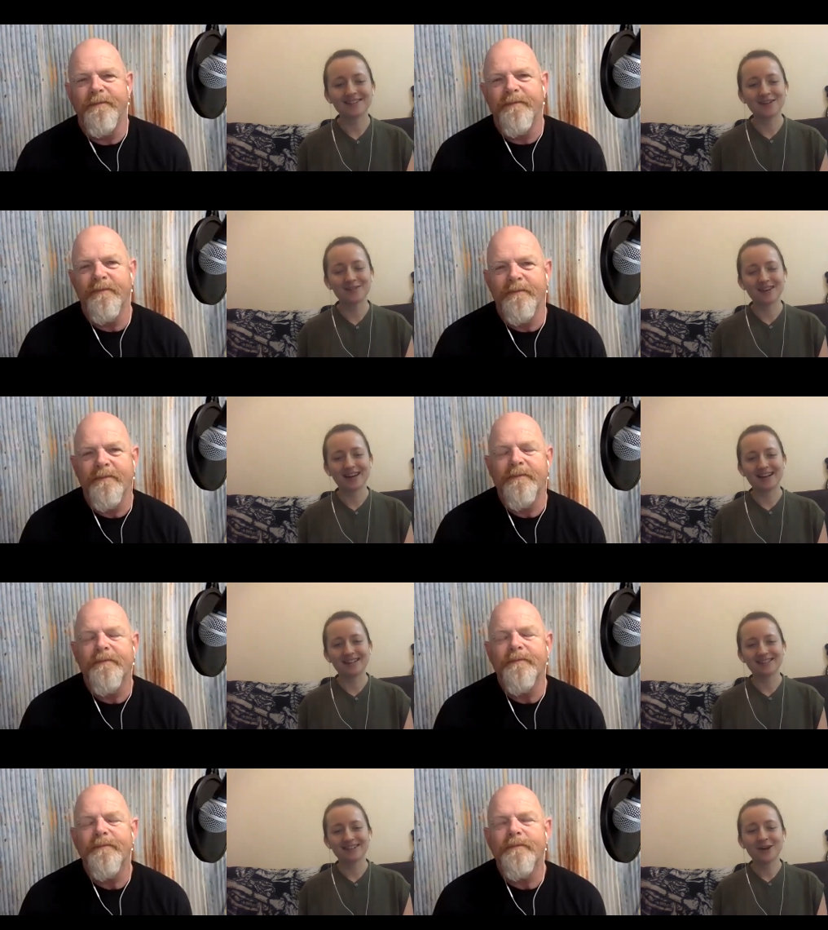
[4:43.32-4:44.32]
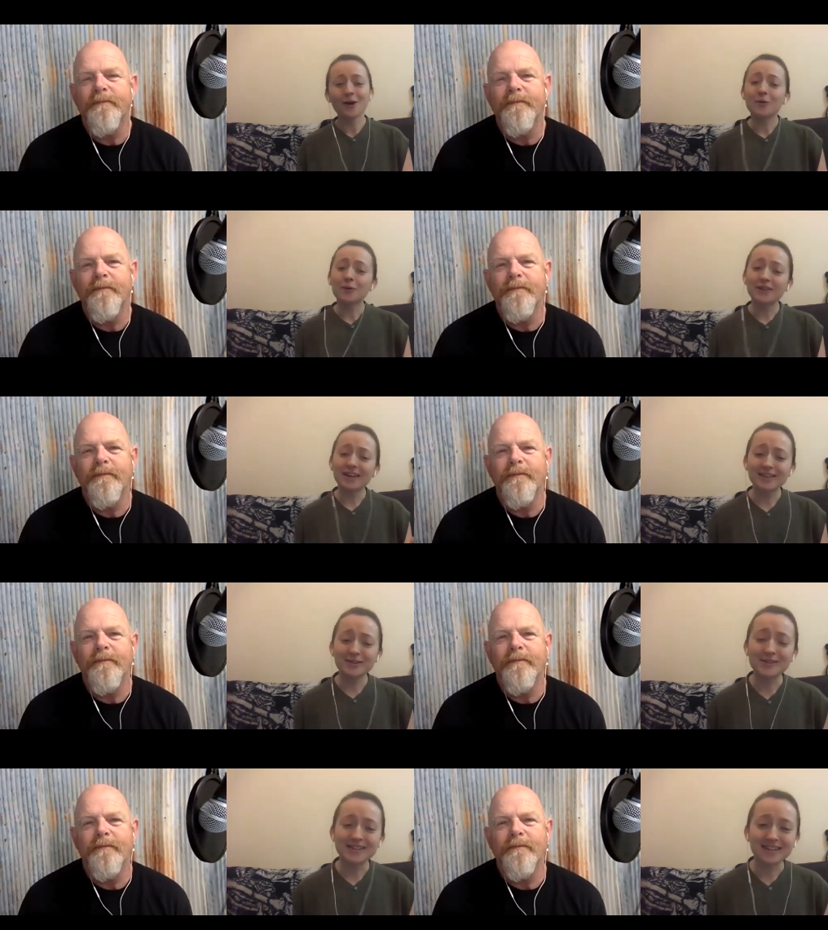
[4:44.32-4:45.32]
Speaker 1: love that. Well, thank
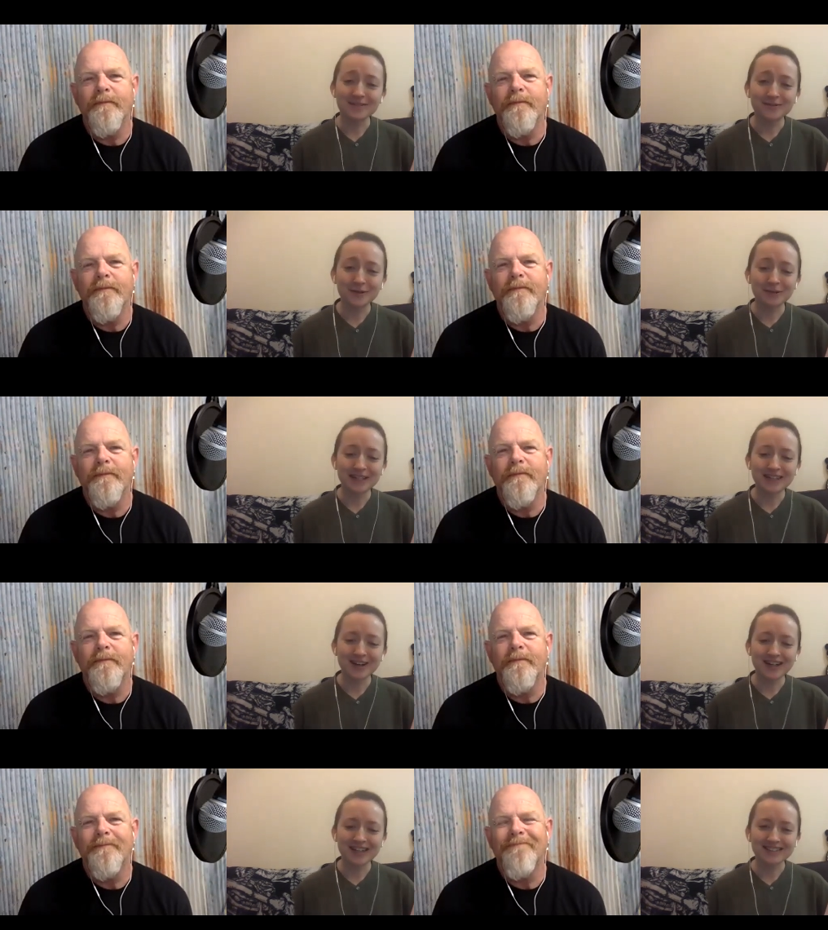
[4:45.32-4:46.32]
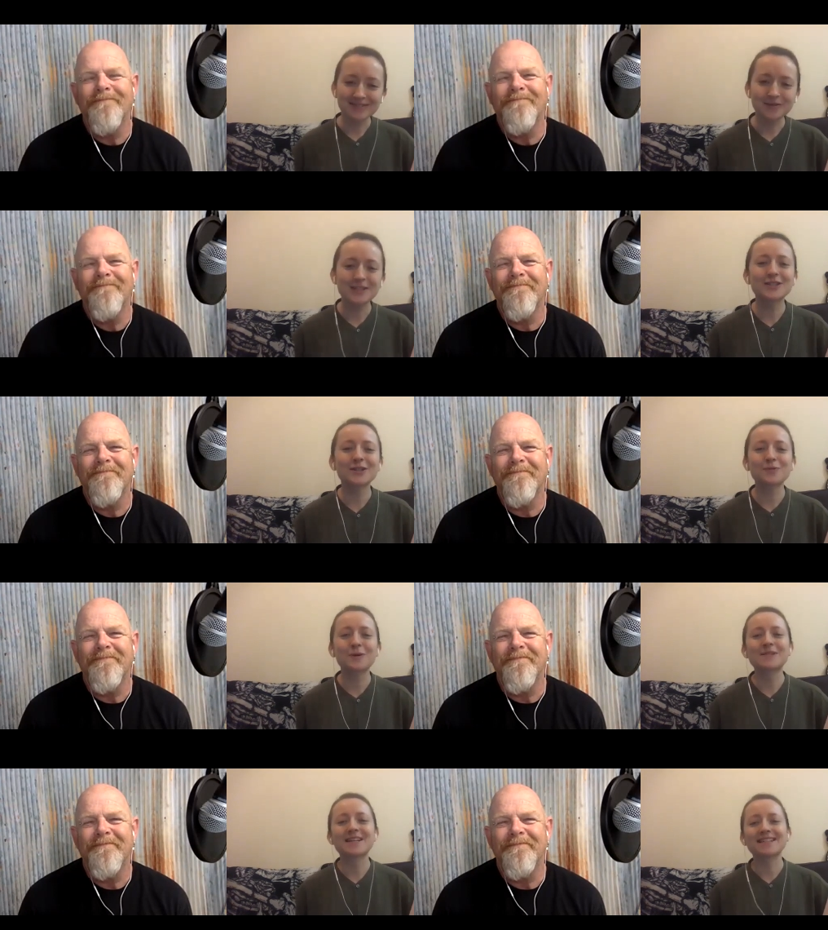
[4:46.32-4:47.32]
you, Steve, for being on. What's your
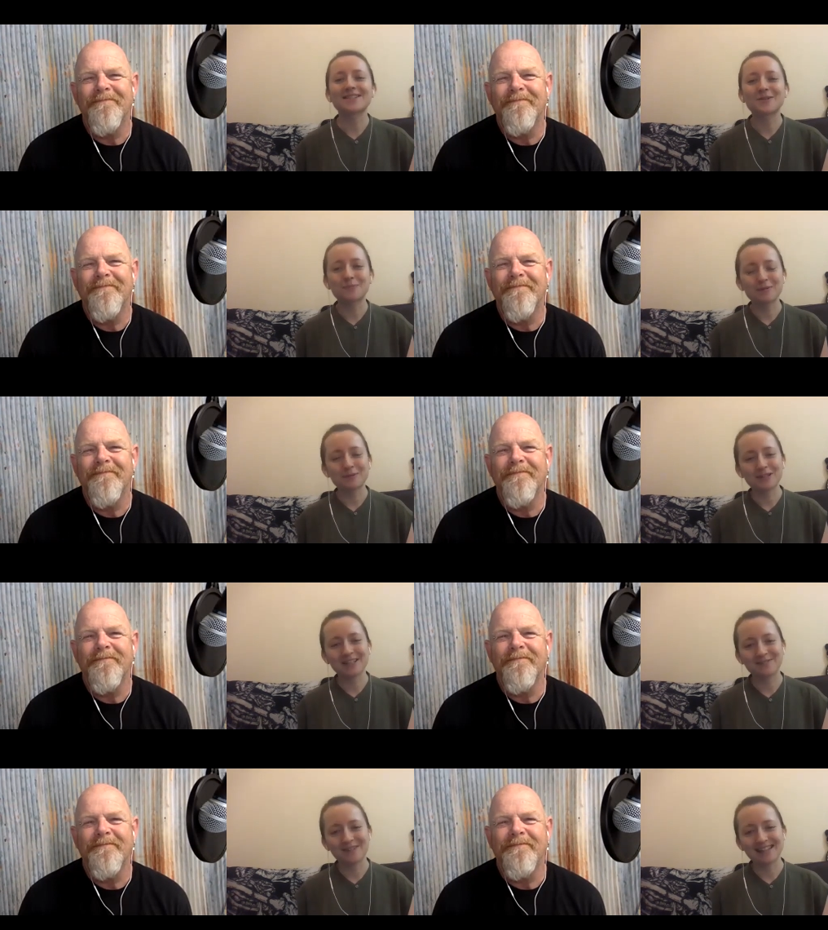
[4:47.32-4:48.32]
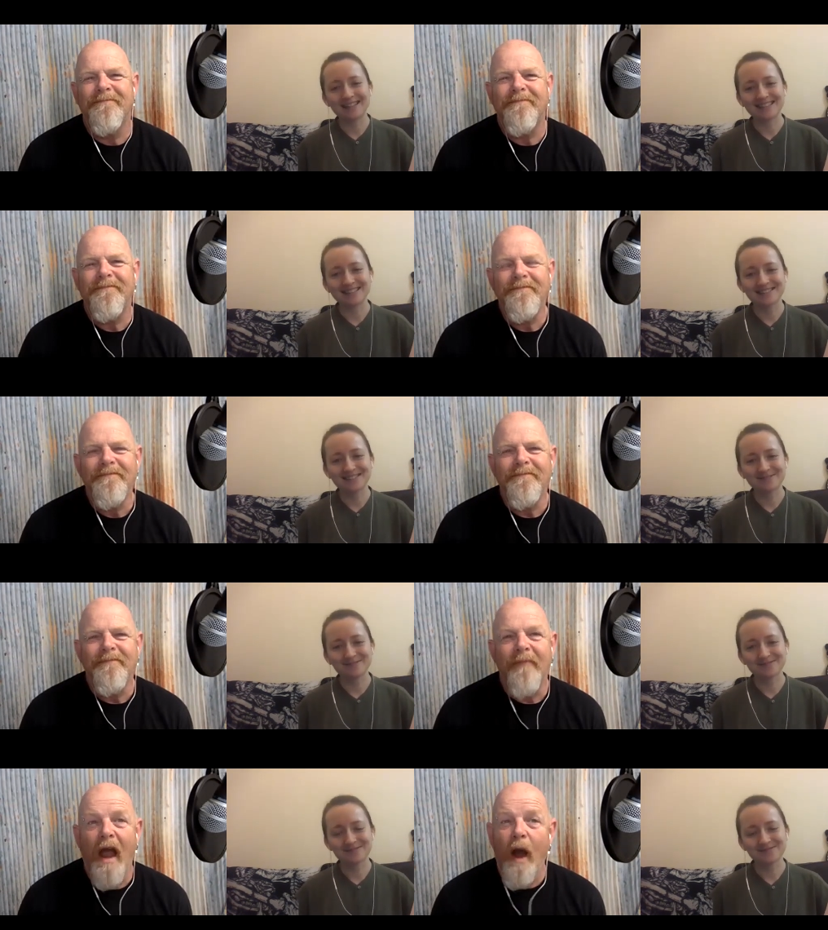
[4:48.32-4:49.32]
website so people can find you?
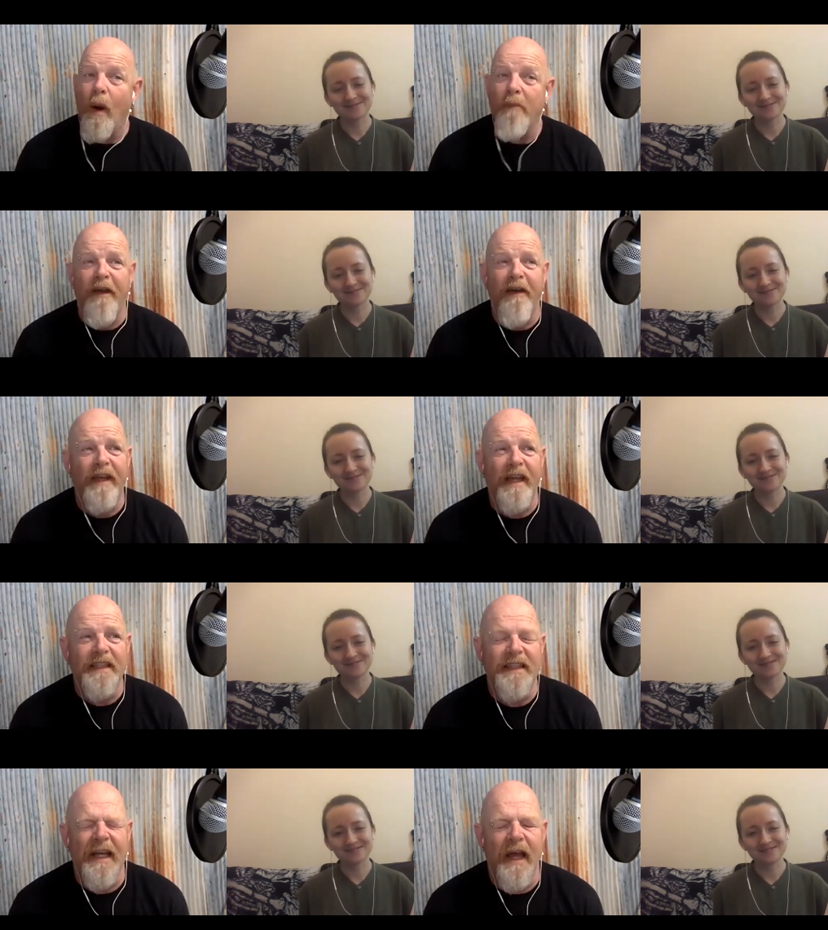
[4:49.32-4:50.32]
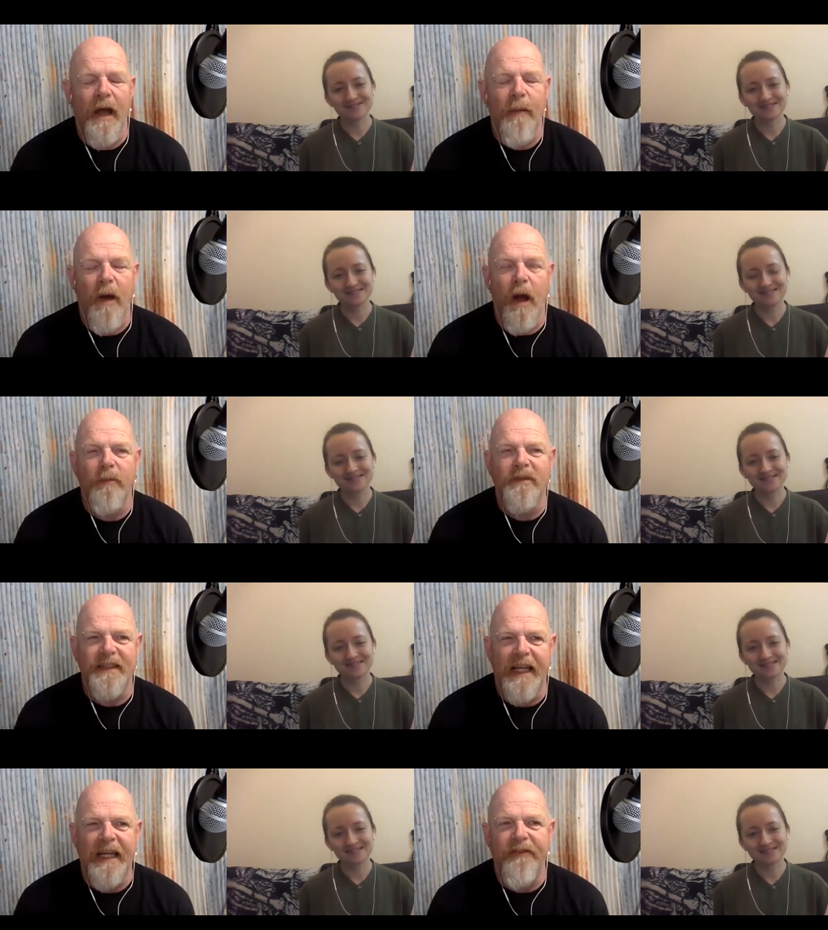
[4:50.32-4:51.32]
Speaker 2: Oh, I'm very easy. I'm
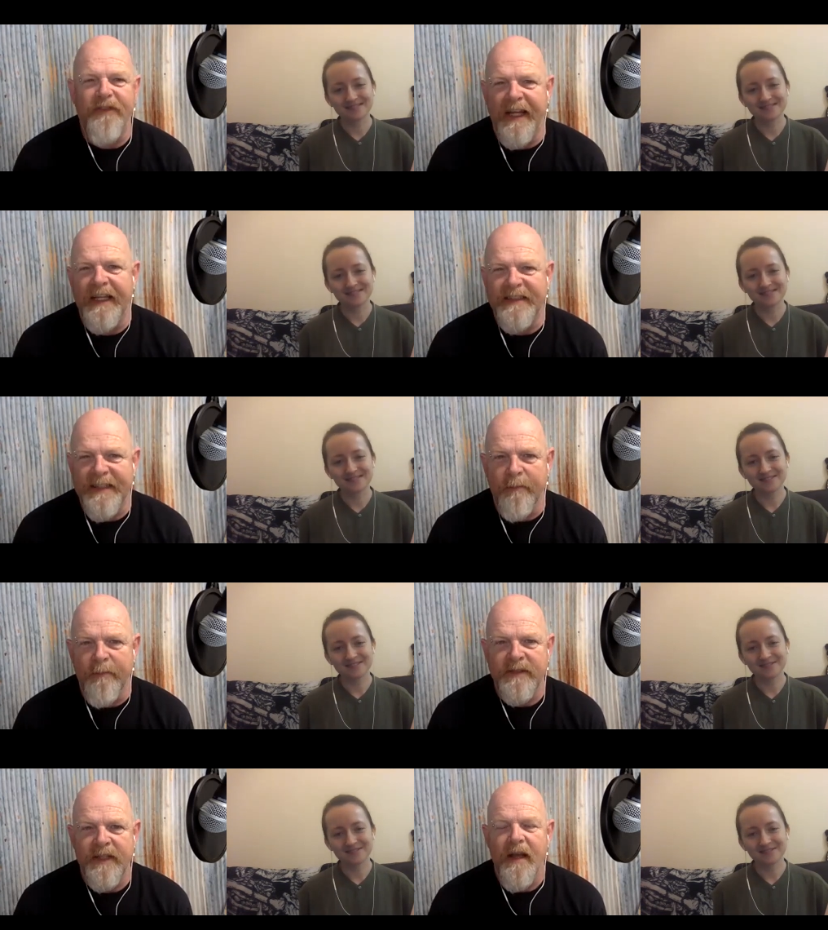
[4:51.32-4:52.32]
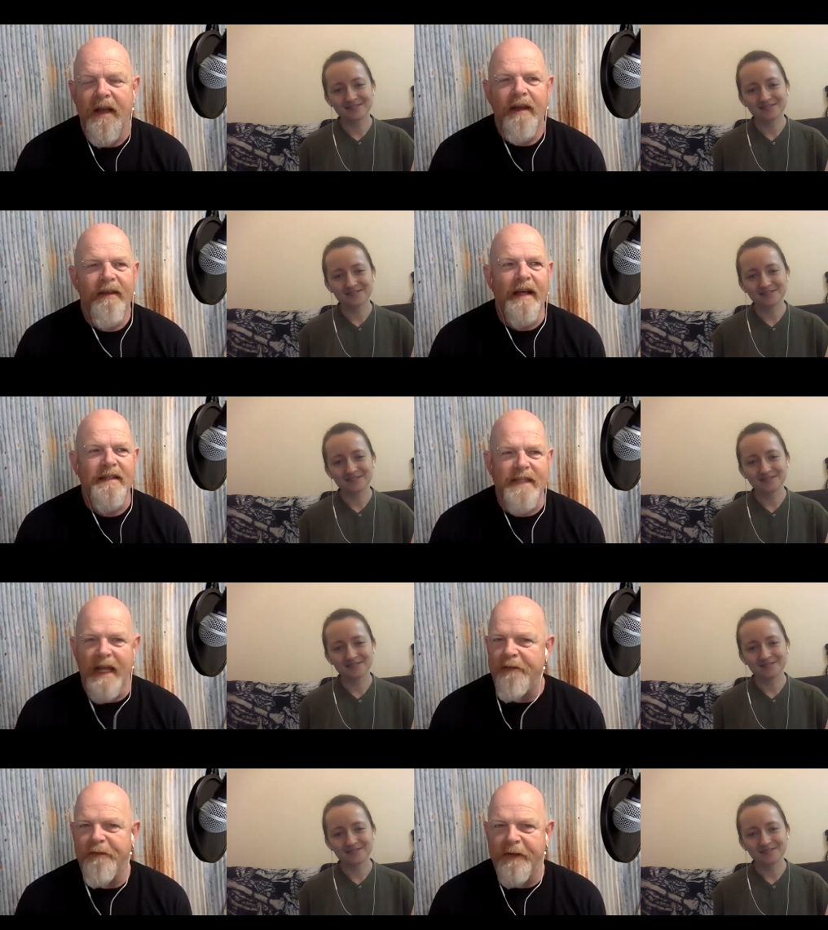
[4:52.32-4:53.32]
Steve D. Sims. That's
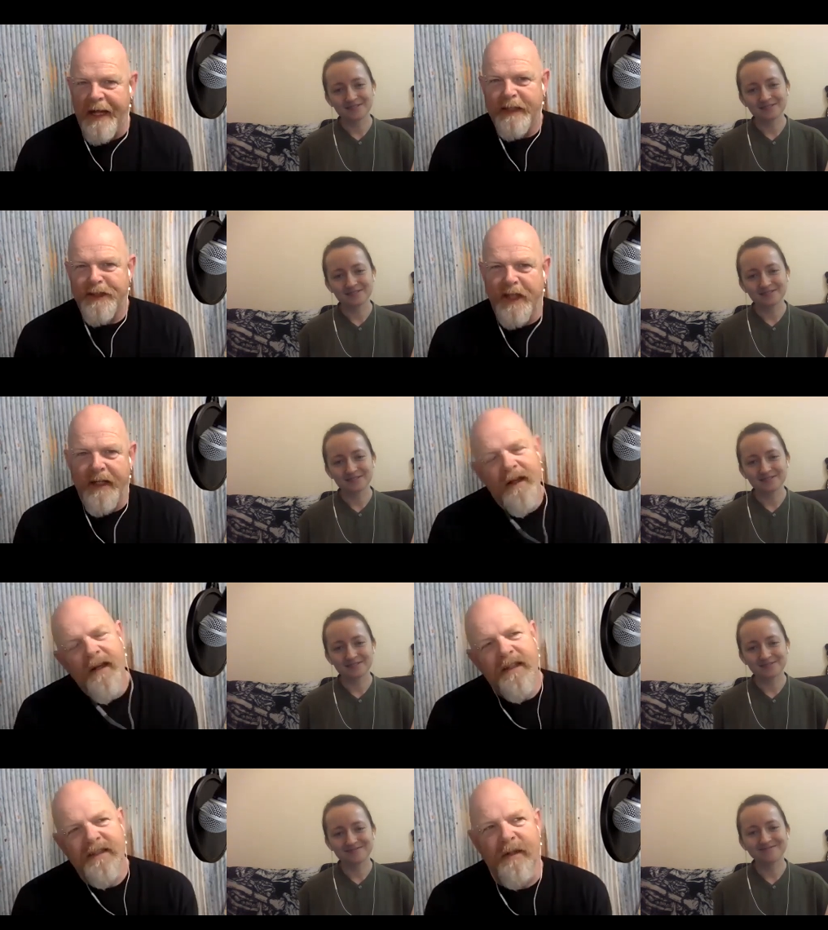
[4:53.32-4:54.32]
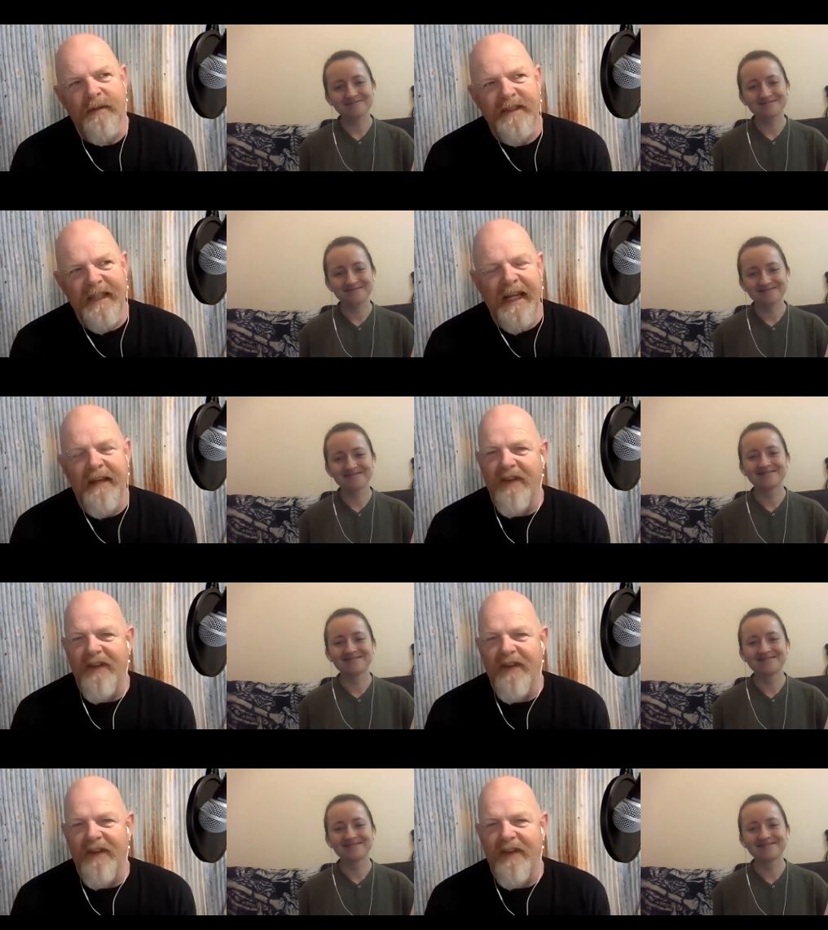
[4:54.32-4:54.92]
D for dashing. So Steve